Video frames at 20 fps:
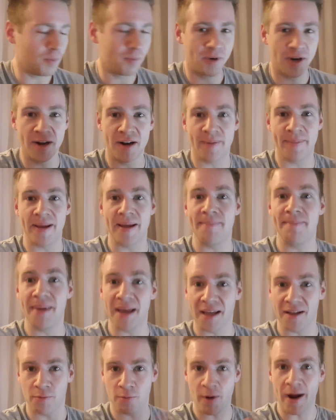gonna be
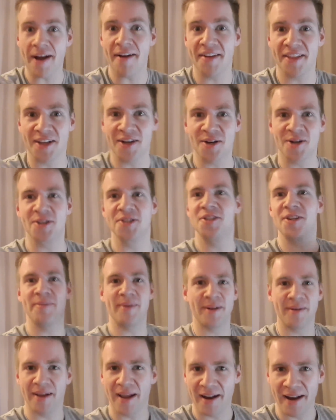me wearing the
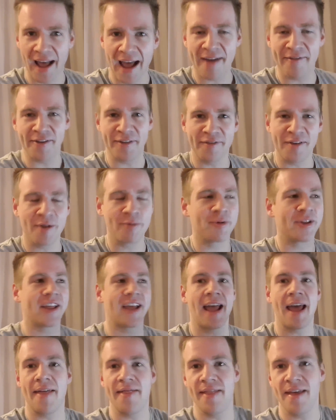costume and having fun with
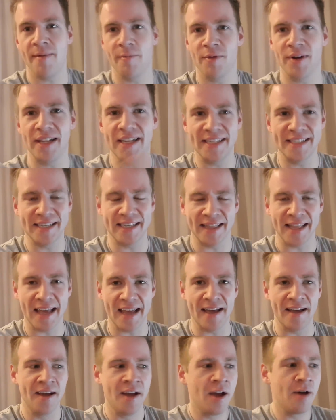it, and then releasing
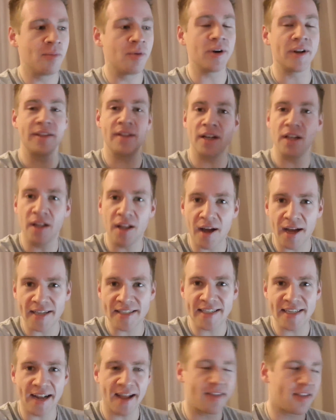their, putting the
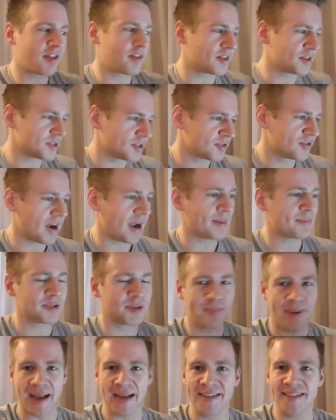lights together, the
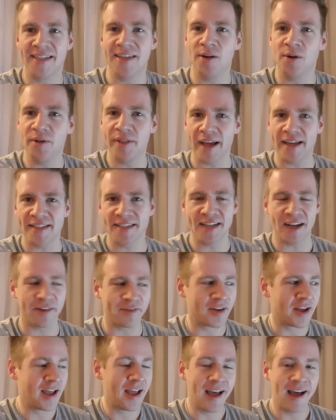straps, painting, all that
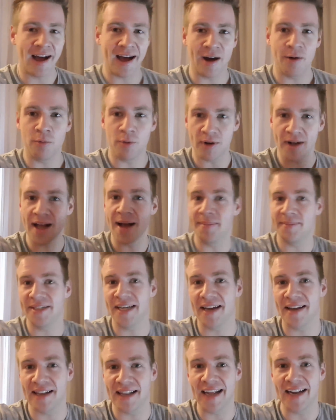stuff, will come
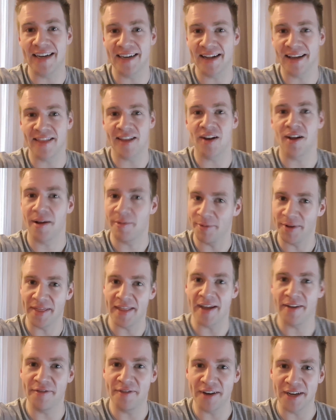down later down the line when
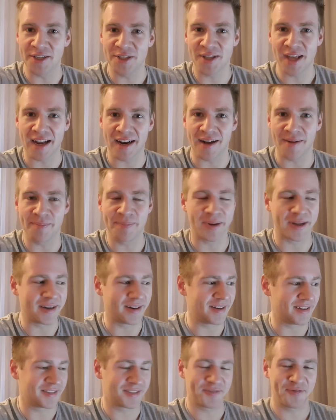they finish that up. But
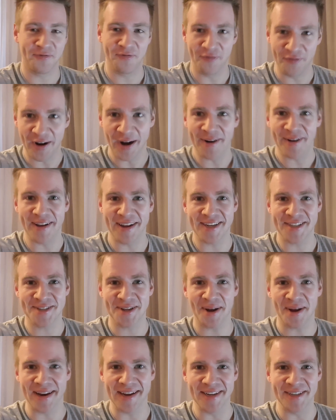it's very
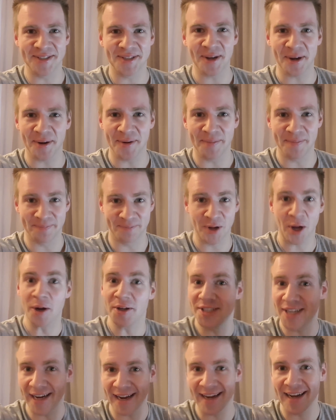exciting, so
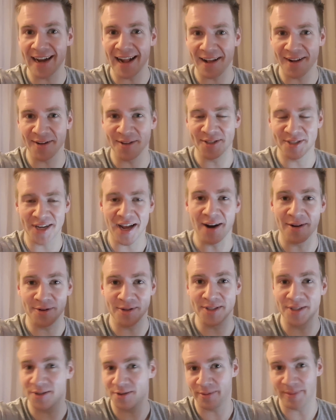go check it out on the channel
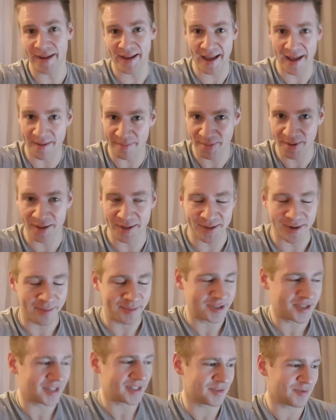because it'll be out by the time
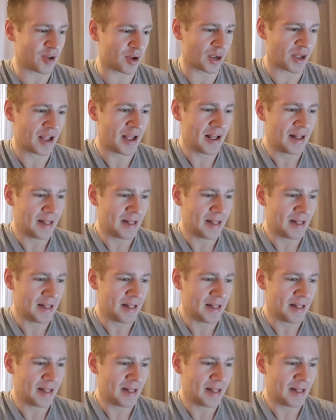you see this vlog.